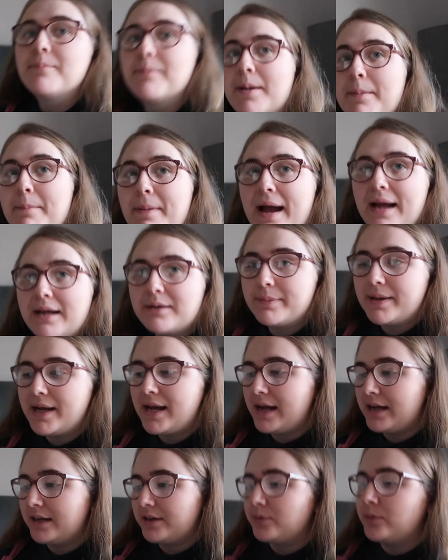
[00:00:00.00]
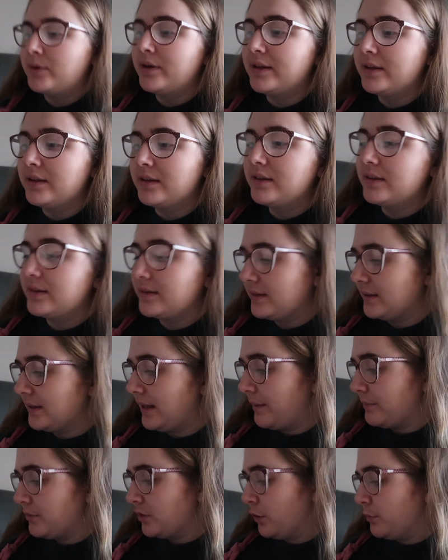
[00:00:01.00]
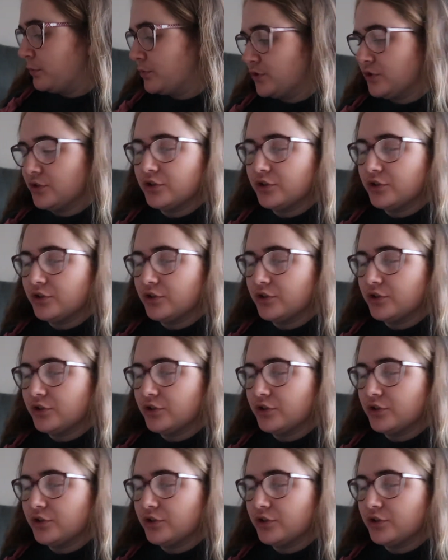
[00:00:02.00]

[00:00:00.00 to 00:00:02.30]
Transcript: My backpack with laptops